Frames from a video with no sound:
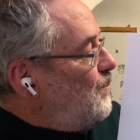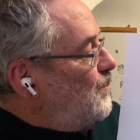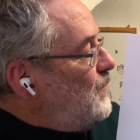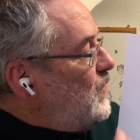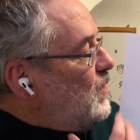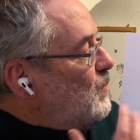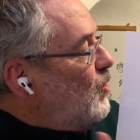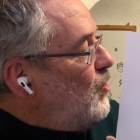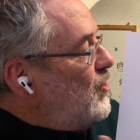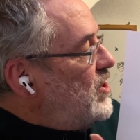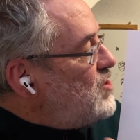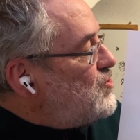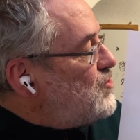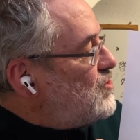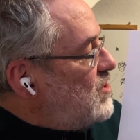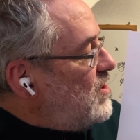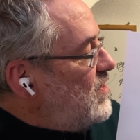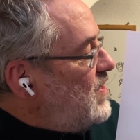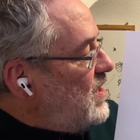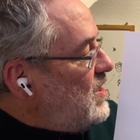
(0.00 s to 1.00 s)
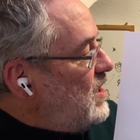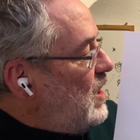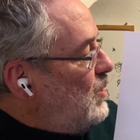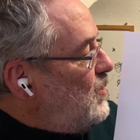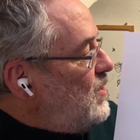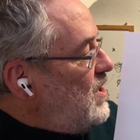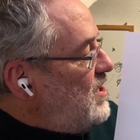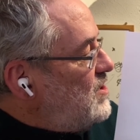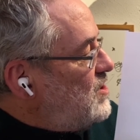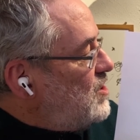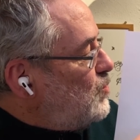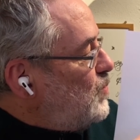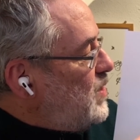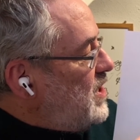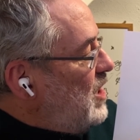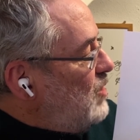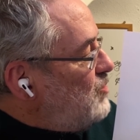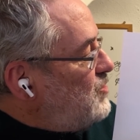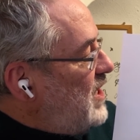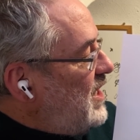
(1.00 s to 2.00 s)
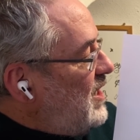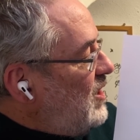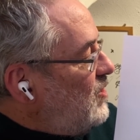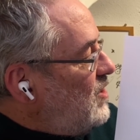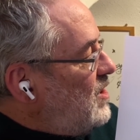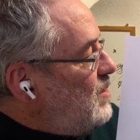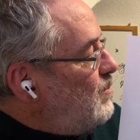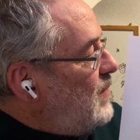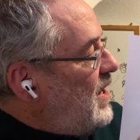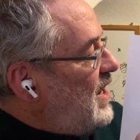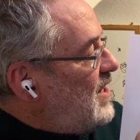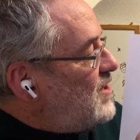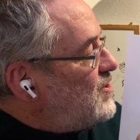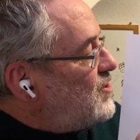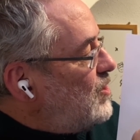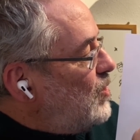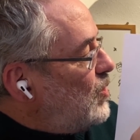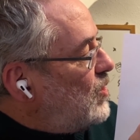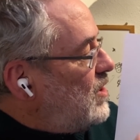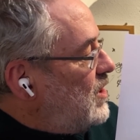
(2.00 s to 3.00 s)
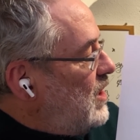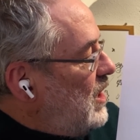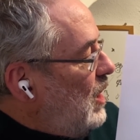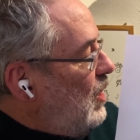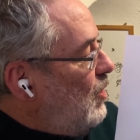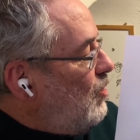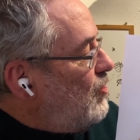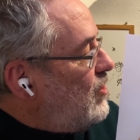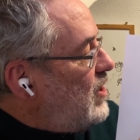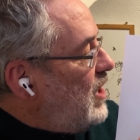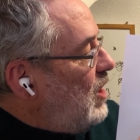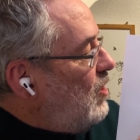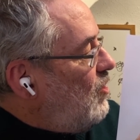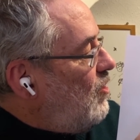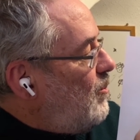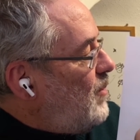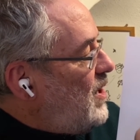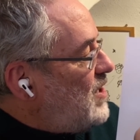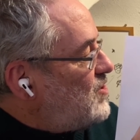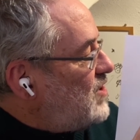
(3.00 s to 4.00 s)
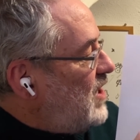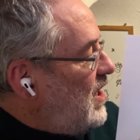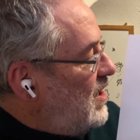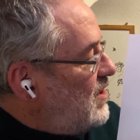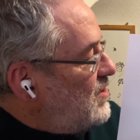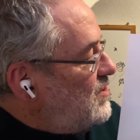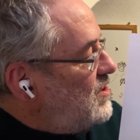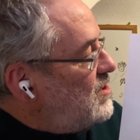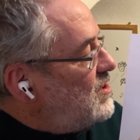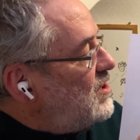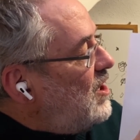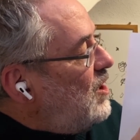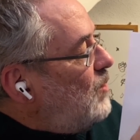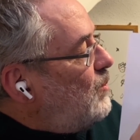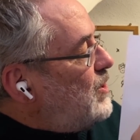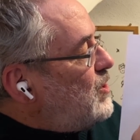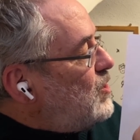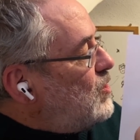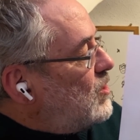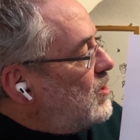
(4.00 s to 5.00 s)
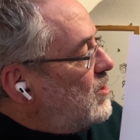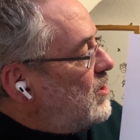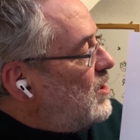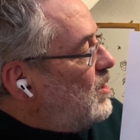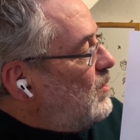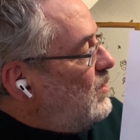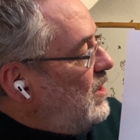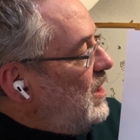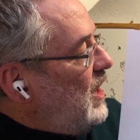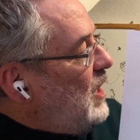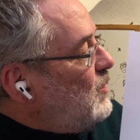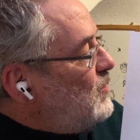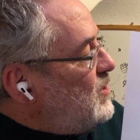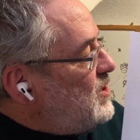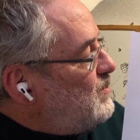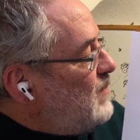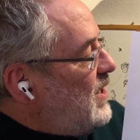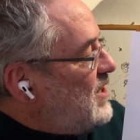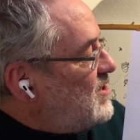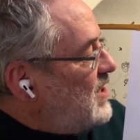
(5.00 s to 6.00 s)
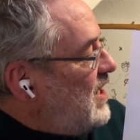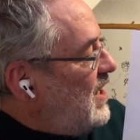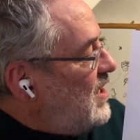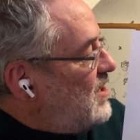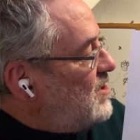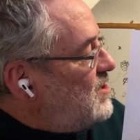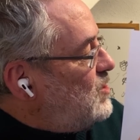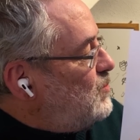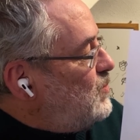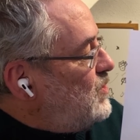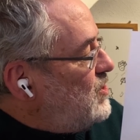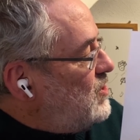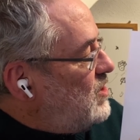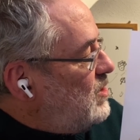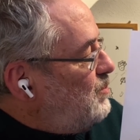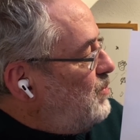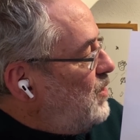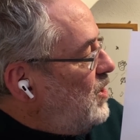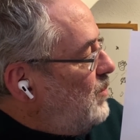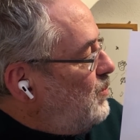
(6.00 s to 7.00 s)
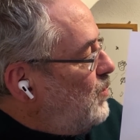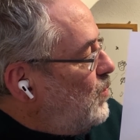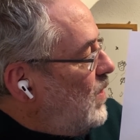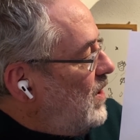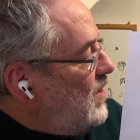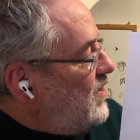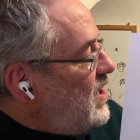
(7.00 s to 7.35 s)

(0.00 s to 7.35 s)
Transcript: the more interesting thing, though, is as we go down in mass and look at lower and lower mass galaxies, when you look at the lowest mass galaxies, which is the purple one